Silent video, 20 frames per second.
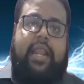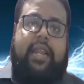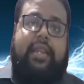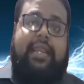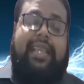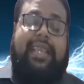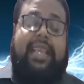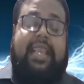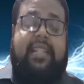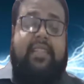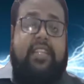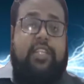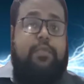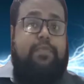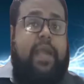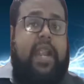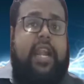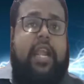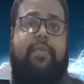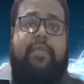in this
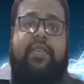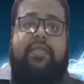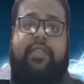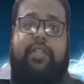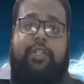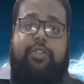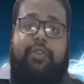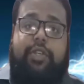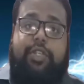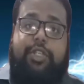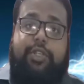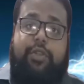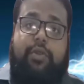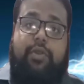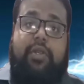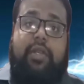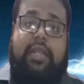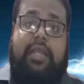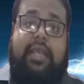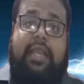pandemic situation,
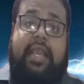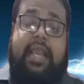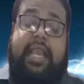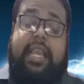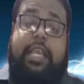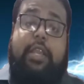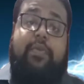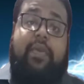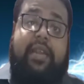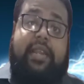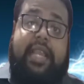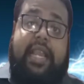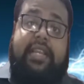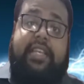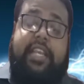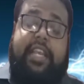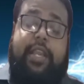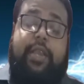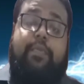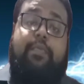you are
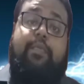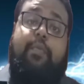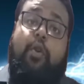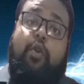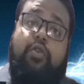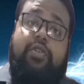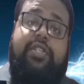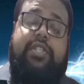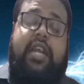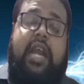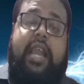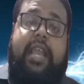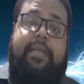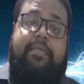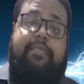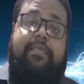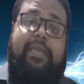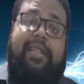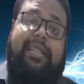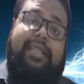getting more time
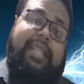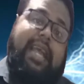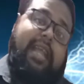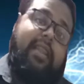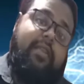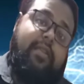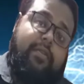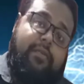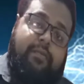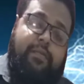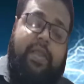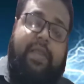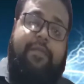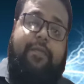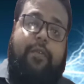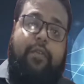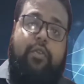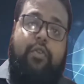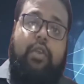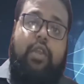than before.
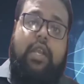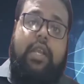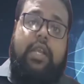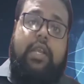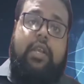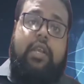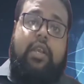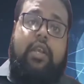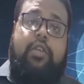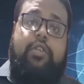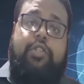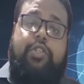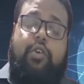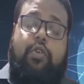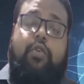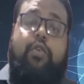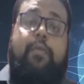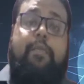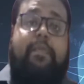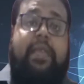So,
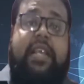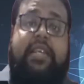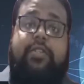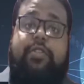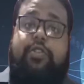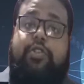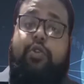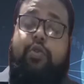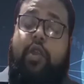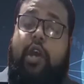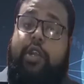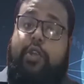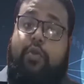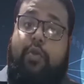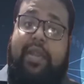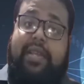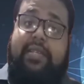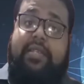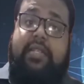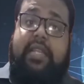please do not
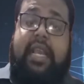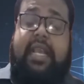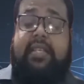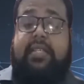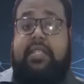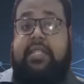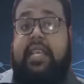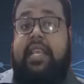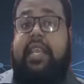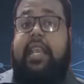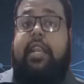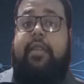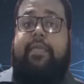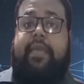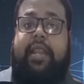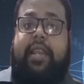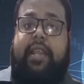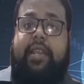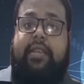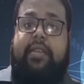waste a single
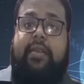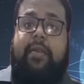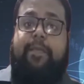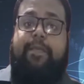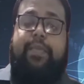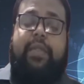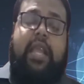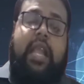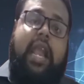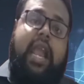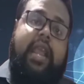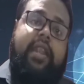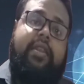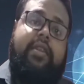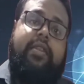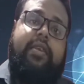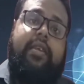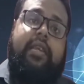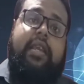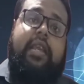minute and
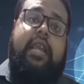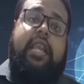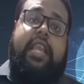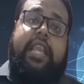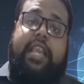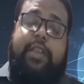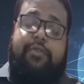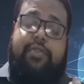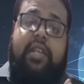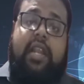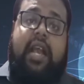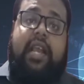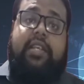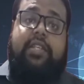utilize